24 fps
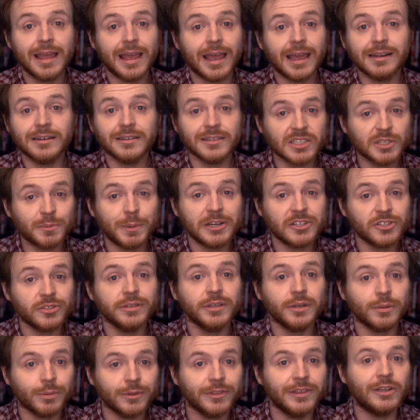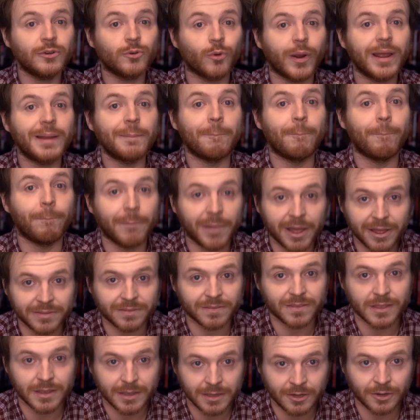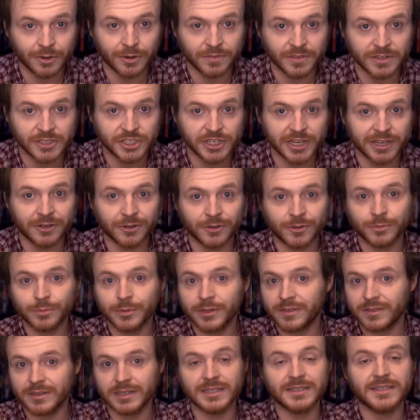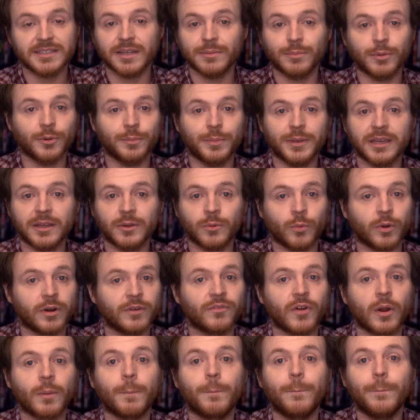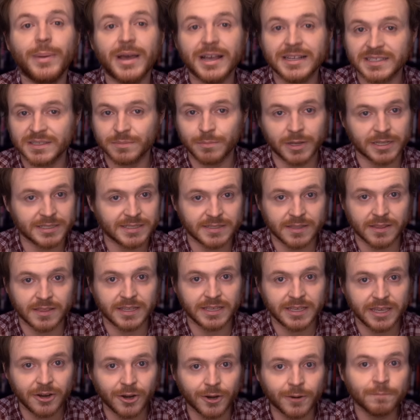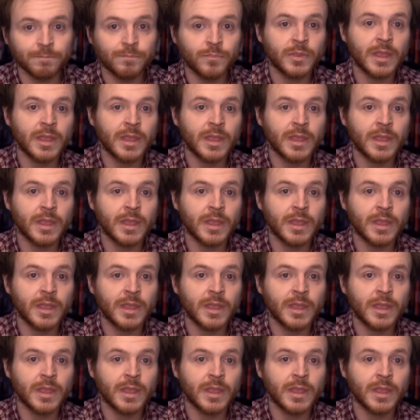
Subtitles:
and especially a really great month here on the channel, with December being one of our best months of the year.